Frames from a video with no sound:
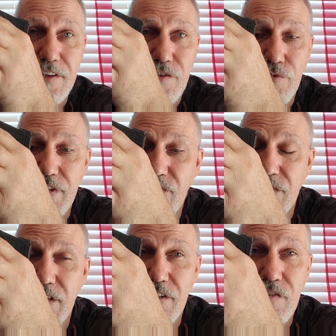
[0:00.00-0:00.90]
it's a great
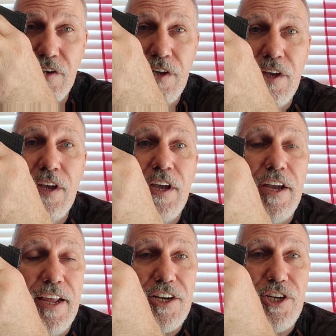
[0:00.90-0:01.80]
size.
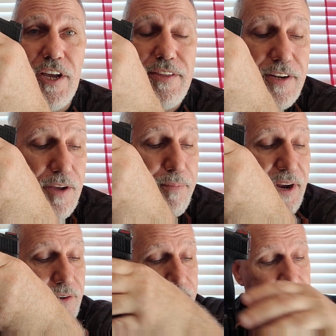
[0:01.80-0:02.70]
And actually, I did
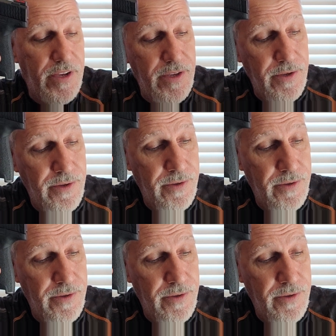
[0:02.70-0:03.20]
compare it today